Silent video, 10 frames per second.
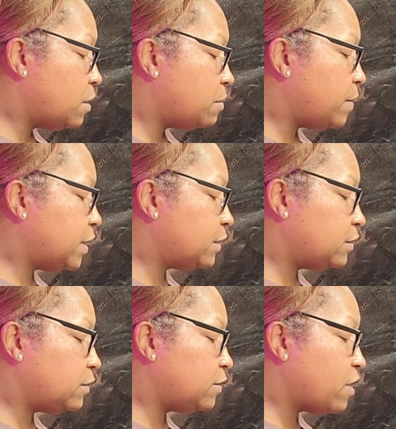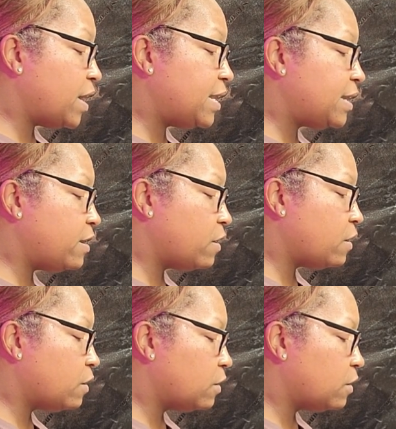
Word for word: but they're in here.